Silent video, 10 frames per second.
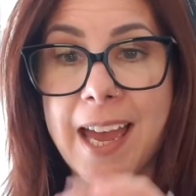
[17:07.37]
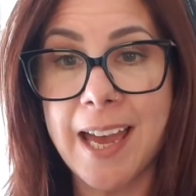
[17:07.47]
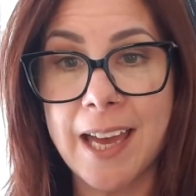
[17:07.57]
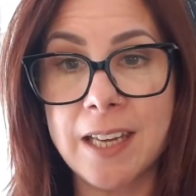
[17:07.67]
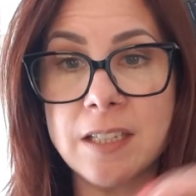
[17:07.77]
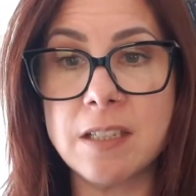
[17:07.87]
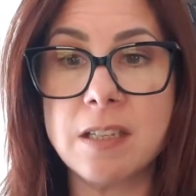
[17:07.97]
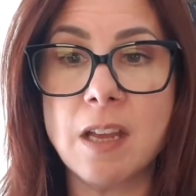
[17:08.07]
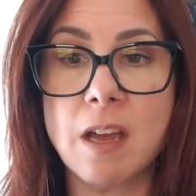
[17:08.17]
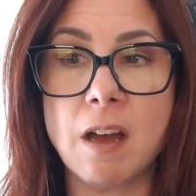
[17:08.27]

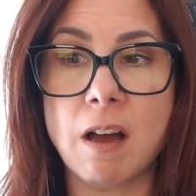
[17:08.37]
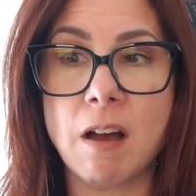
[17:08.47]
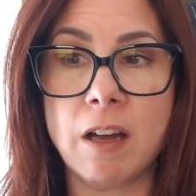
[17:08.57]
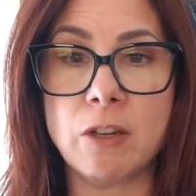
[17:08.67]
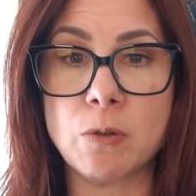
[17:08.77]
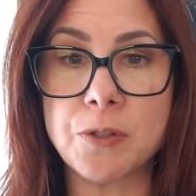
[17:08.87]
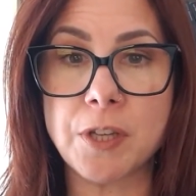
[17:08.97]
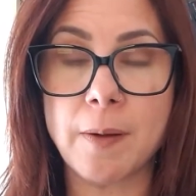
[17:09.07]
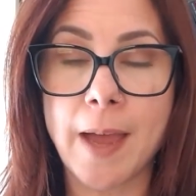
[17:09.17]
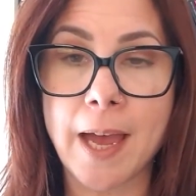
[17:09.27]
And I
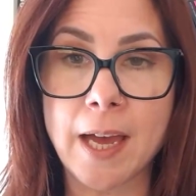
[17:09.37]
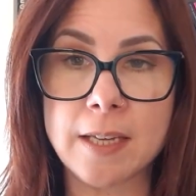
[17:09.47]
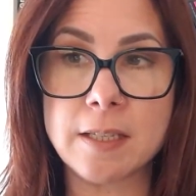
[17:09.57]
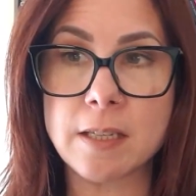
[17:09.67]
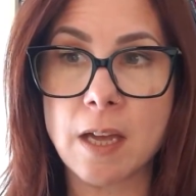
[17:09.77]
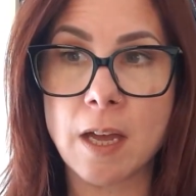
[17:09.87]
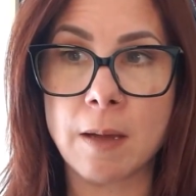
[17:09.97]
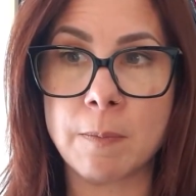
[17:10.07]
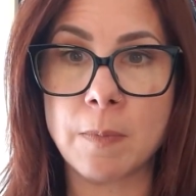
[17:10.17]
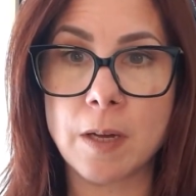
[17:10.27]
also had
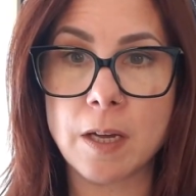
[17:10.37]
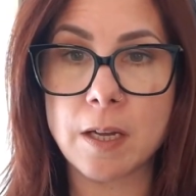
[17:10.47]
a